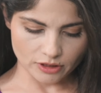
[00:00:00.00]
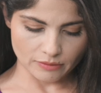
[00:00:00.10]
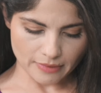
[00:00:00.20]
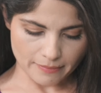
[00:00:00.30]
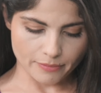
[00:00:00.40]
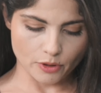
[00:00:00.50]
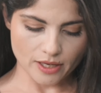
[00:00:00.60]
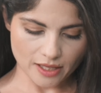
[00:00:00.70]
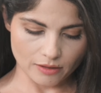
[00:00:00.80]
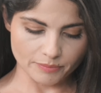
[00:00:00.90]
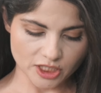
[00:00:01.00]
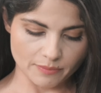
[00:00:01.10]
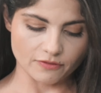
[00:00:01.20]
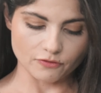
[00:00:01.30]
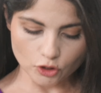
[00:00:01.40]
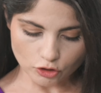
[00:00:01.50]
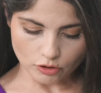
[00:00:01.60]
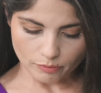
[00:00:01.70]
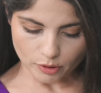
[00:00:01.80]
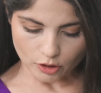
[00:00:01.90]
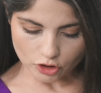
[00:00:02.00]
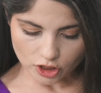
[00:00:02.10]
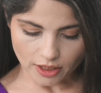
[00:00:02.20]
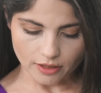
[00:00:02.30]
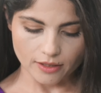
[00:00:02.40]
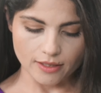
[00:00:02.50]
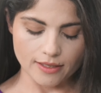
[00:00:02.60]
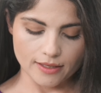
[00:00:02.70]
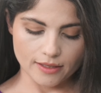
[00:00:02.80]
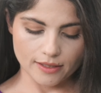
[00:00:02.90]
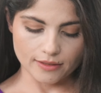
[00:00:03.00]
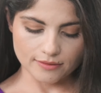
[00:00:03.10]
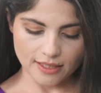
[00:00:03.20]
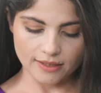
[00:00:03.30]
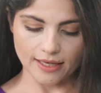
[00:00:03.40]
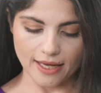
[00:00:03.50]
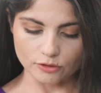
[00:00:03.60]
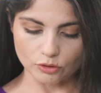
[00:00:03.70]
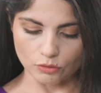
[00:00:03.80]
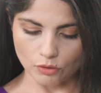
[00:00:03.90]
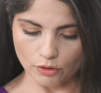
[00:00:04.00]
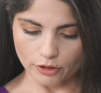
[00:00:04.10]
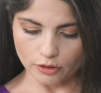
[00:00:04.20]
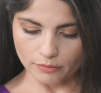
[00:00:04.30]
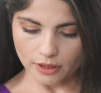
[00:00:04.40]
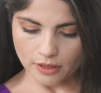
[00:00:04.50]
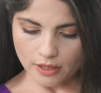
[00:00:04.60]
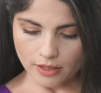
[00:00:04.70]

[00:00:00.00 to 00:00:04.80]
member help shape the future of blockchain tech at Concordium?